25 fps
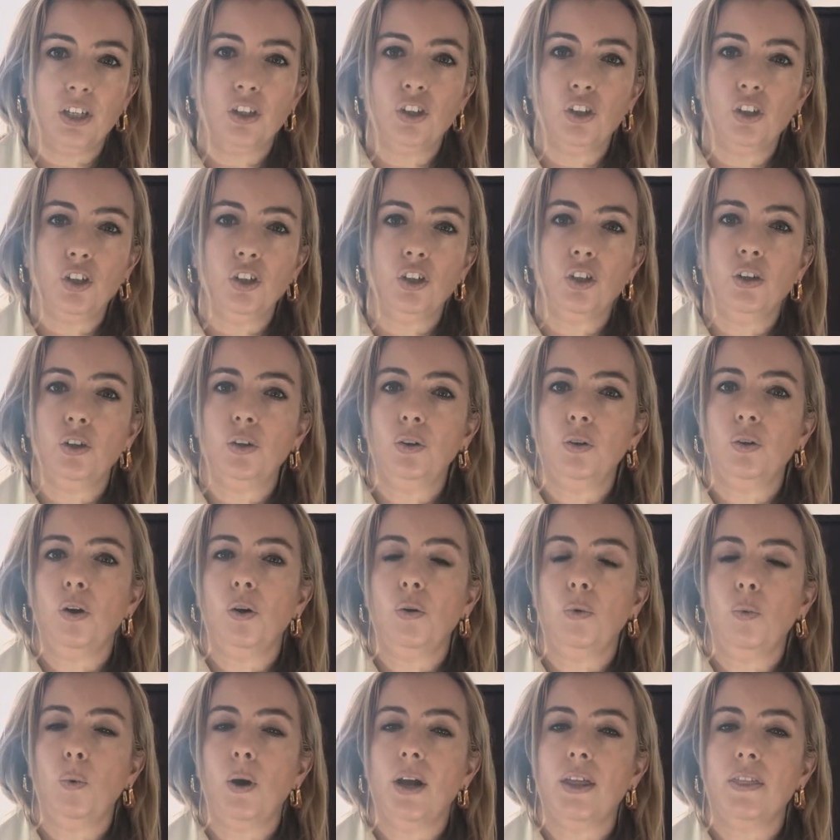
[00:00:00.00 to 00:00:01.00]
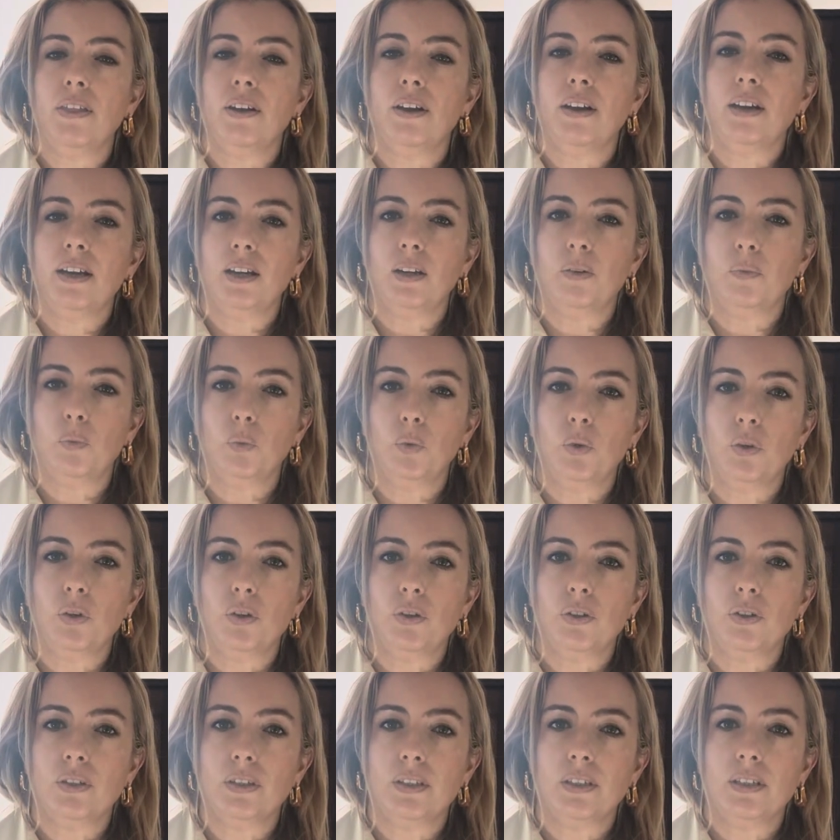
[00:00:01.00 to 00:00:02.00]
knew whether it
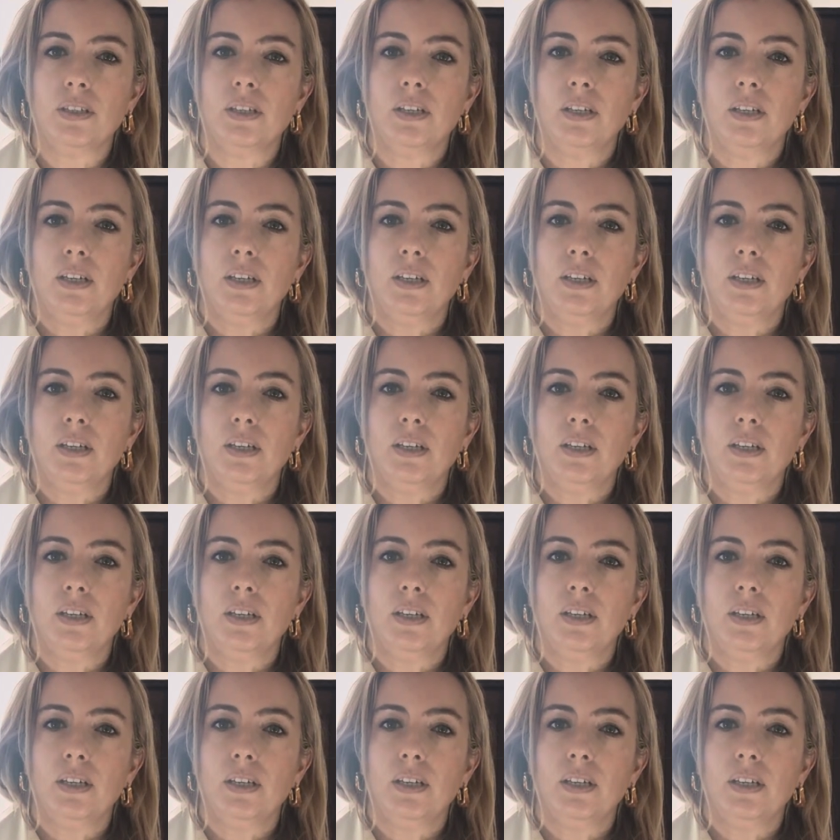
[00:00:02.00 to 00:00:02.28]
was